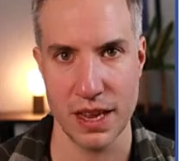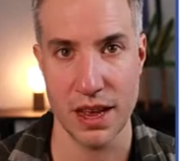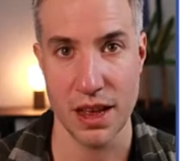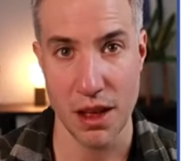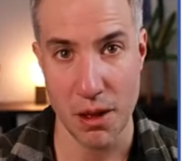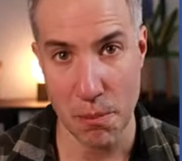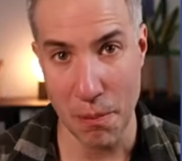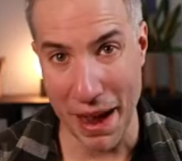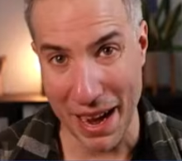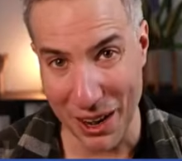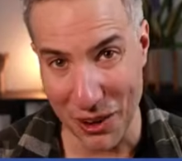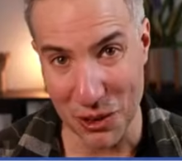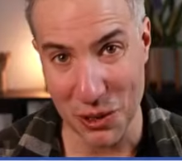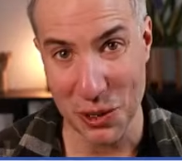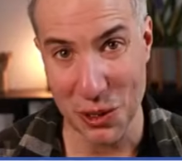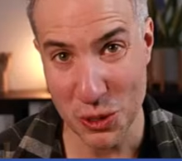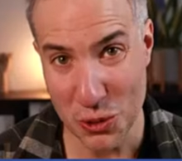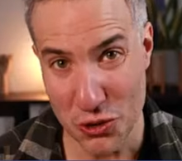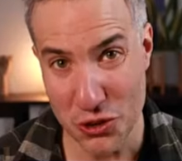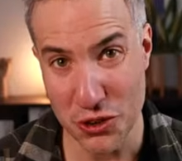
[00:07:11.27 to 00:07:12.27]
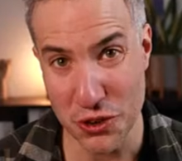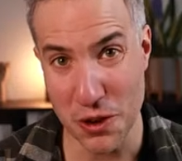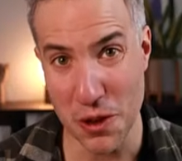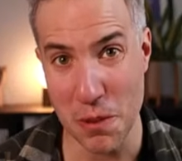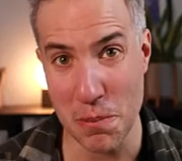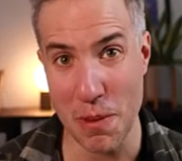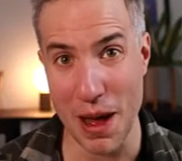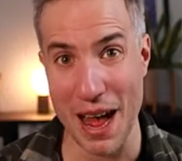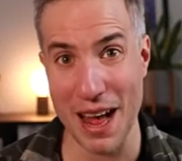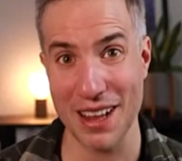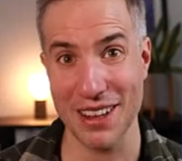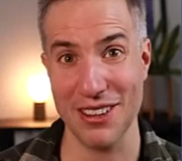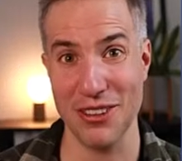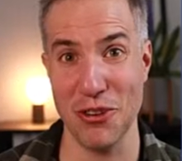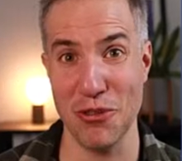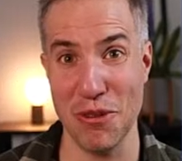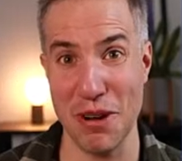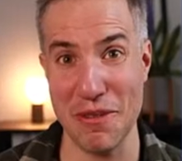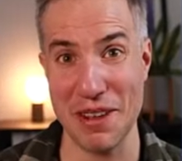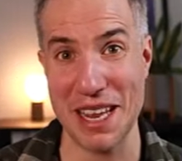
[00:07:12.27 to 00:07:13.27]
My conclusion about
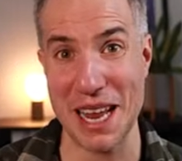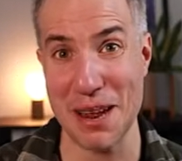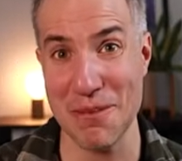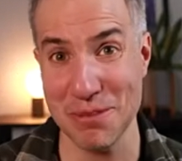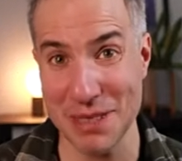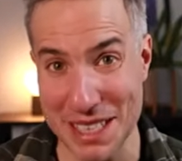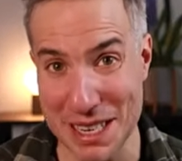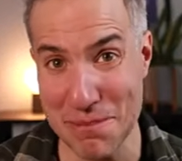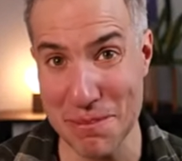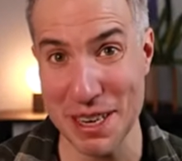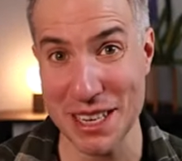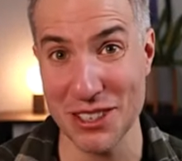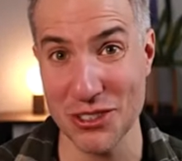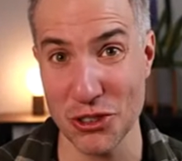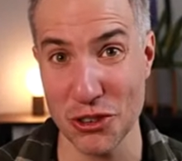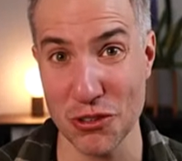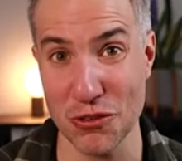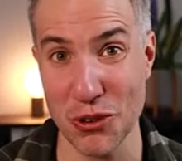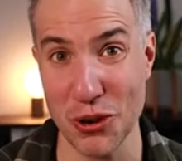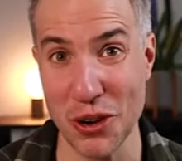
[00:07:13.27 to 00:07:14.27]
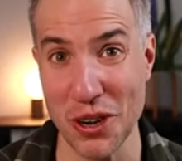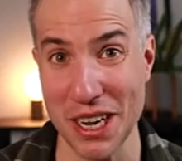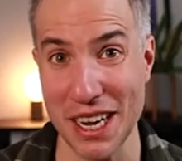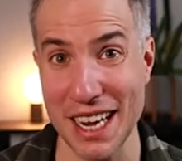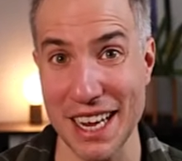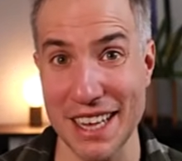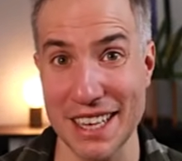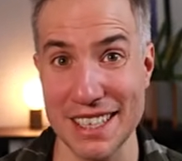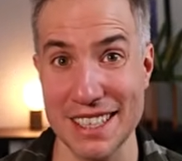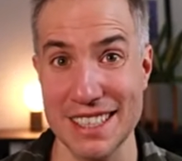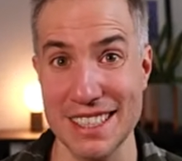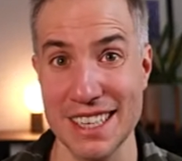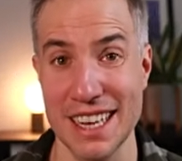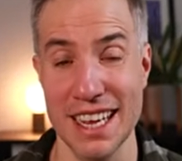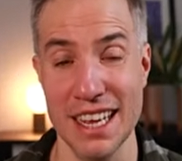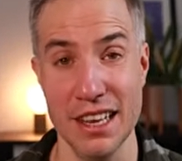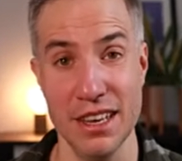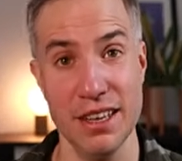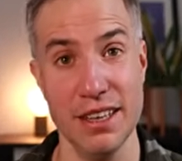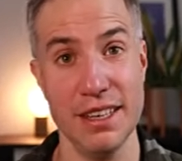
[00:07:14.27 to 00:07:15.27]
the Revit MCP server is
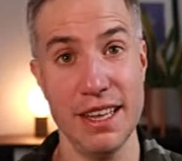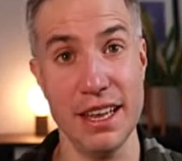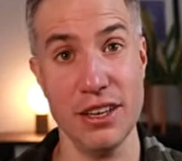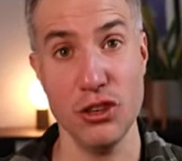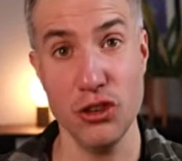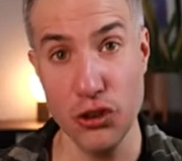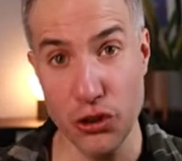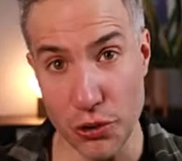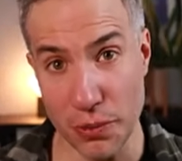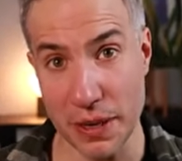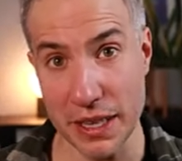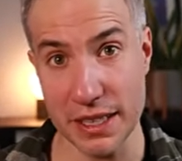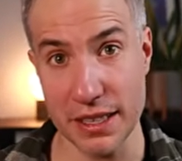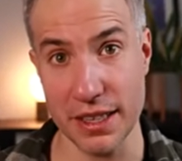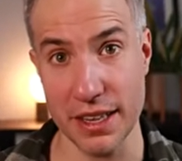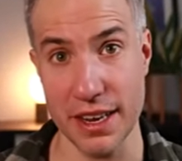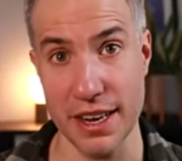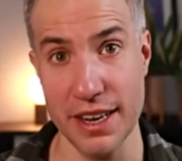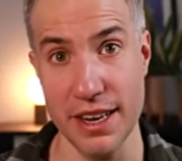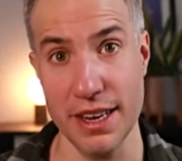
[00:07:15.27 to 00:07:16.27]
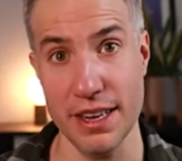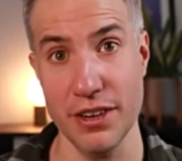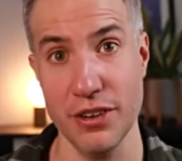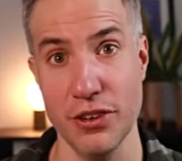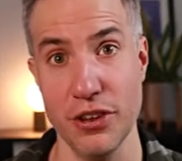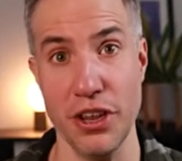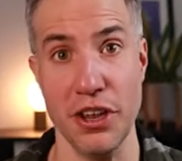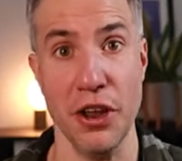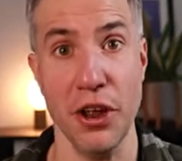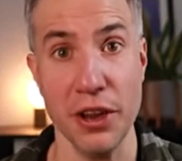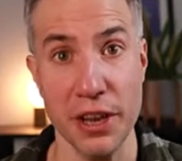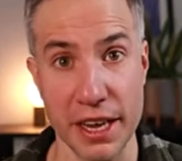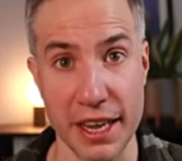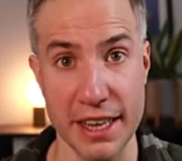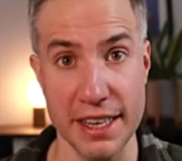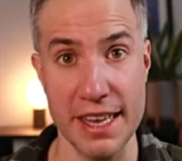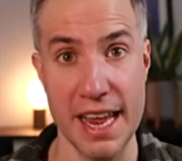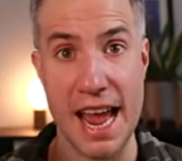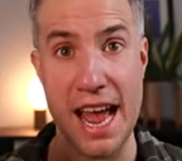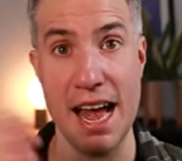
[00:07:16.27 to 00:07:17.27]
that currently the
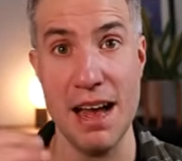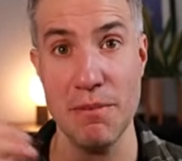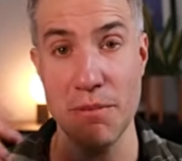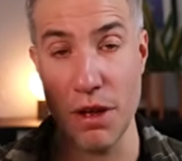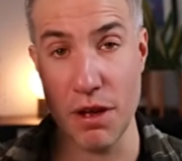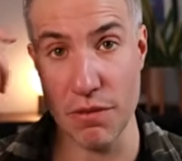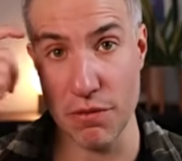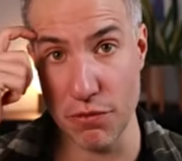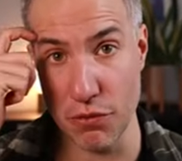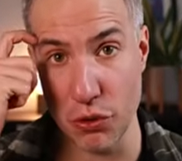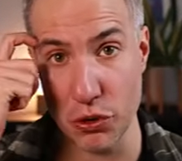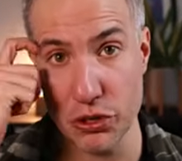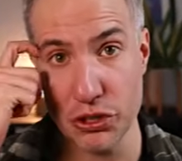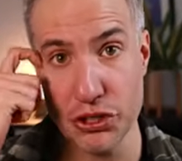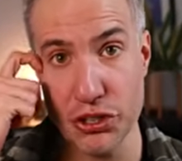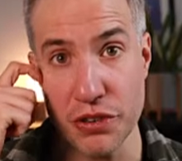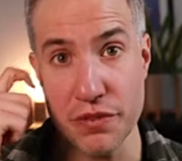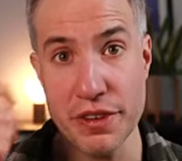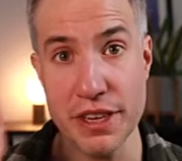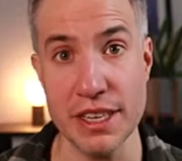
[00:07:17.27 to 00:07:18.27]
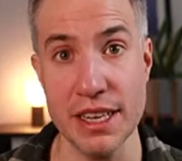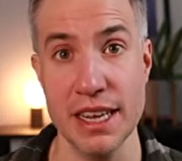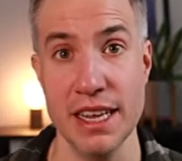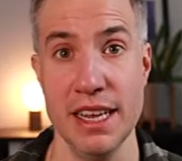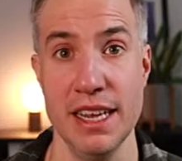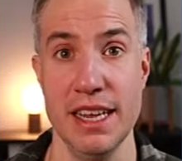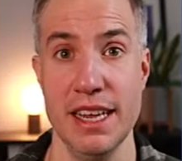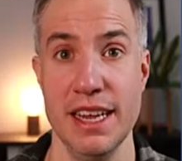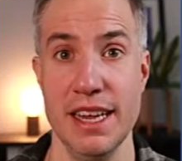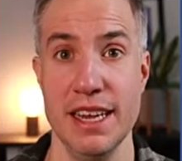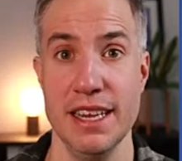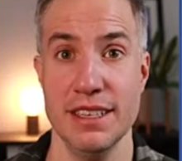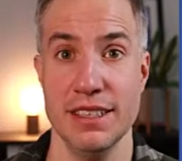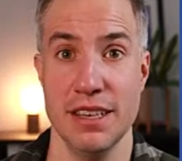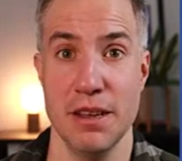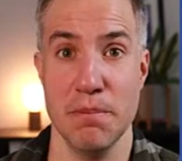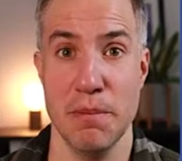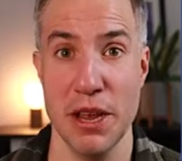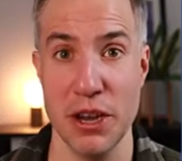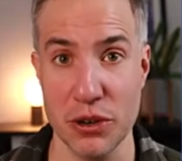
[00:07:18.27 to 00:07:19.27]
Nonica tab version of it
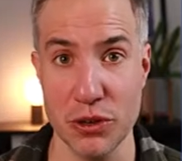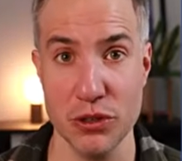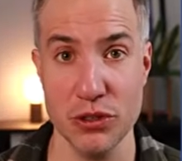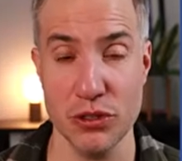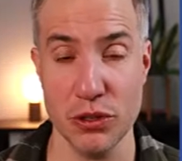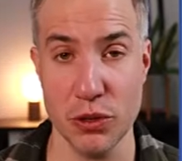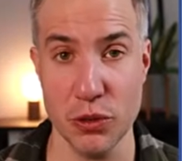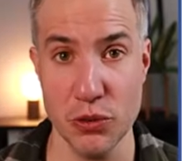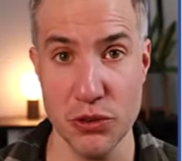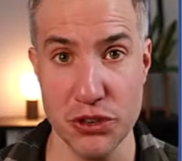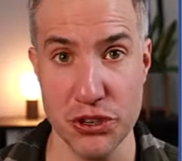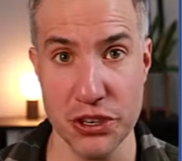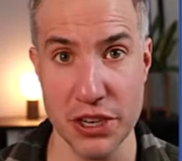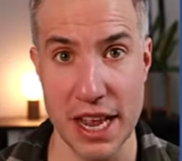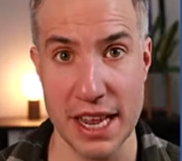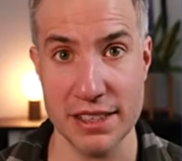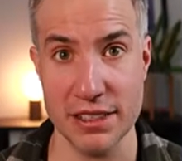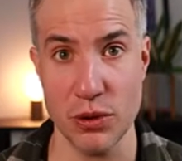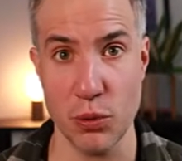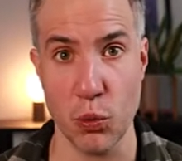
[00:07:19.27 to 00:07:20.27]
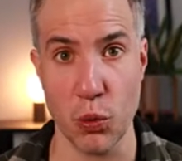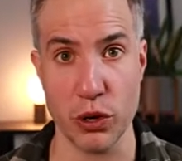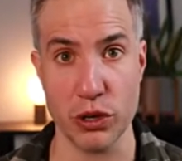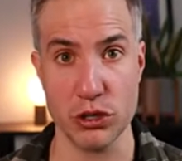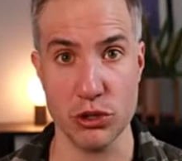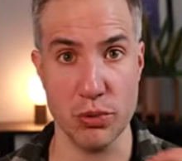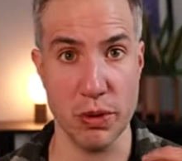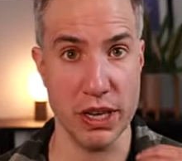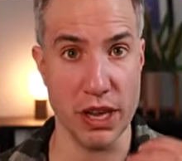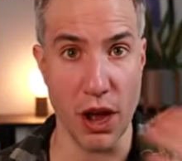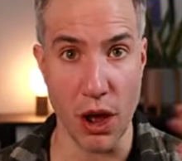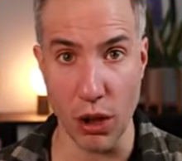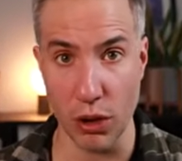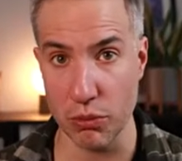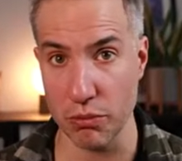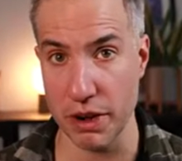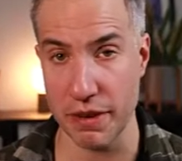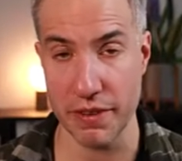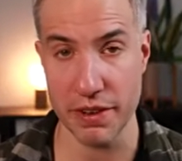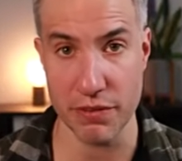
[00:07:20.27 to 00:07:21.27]
is a better solution, as it works with
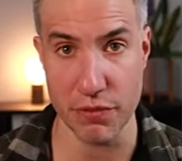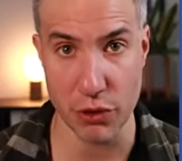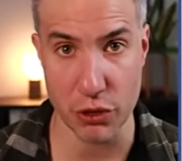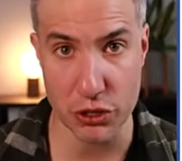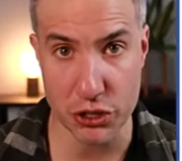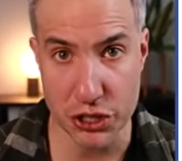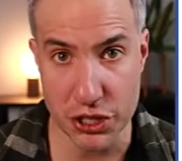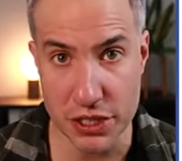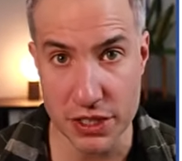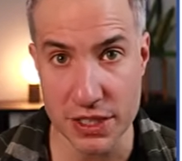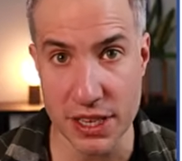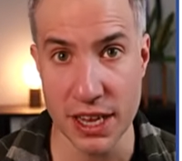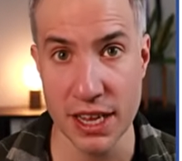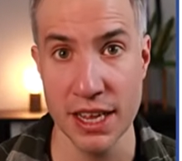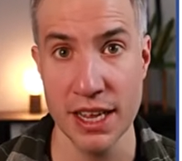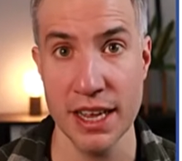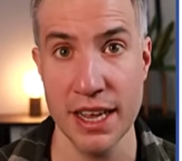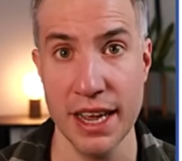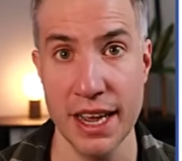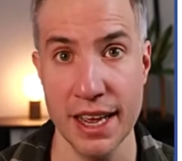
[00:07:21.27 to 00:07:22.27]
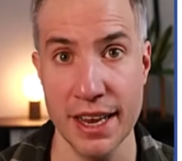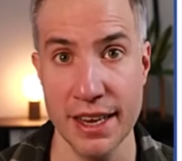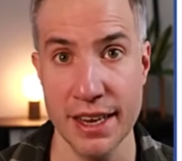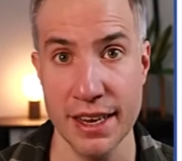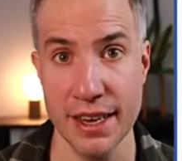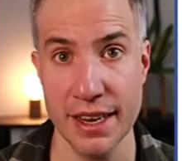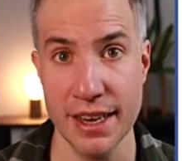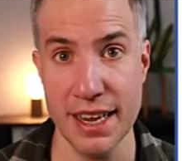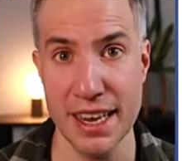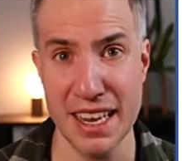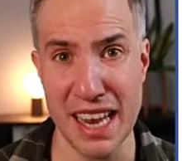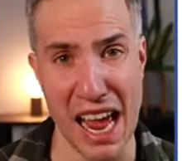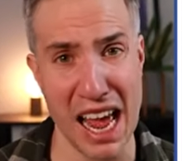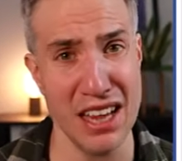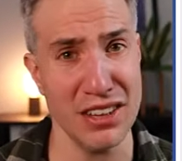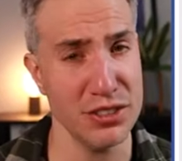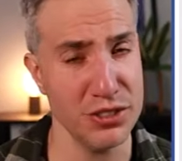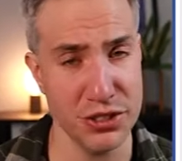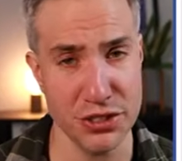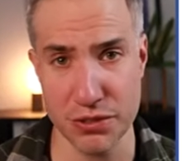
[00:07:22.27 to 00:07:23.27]
all Revit versions, and it
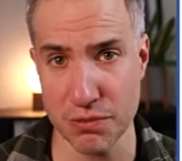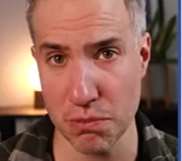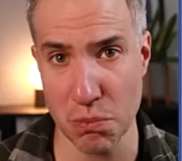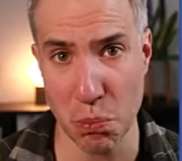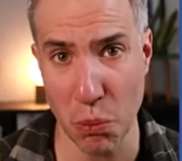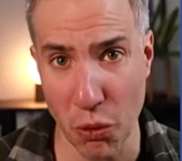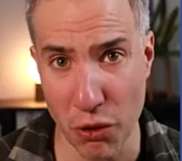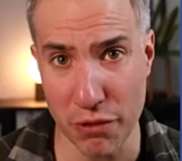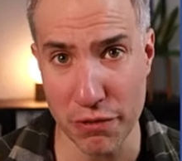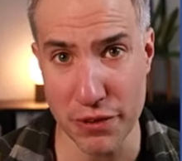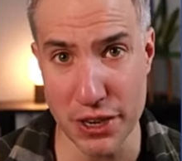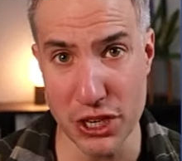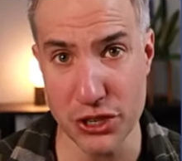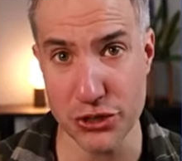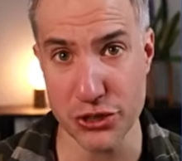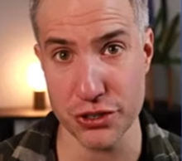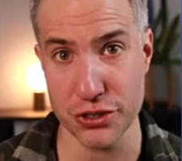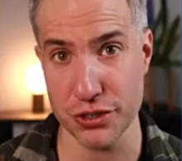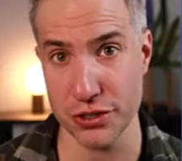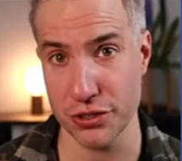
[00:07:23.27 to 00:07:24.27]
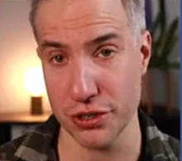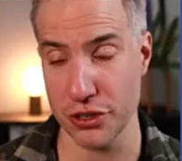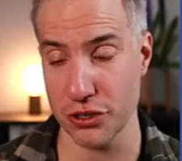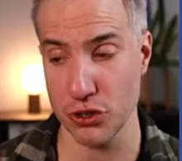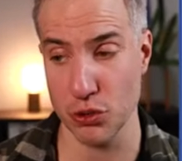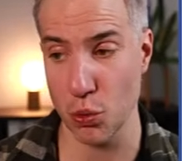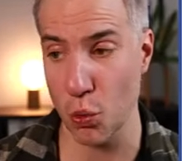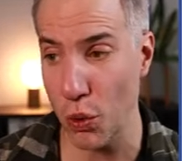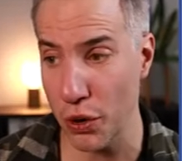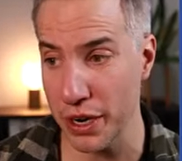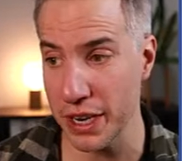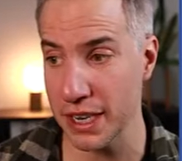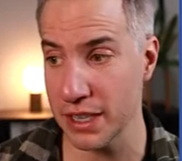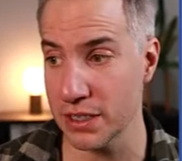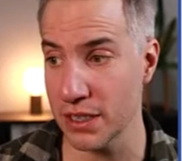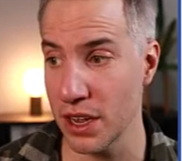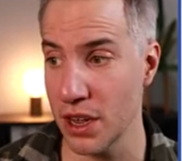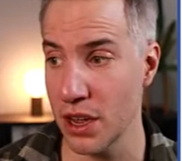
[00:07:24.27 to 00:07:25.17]
has more features such as warnings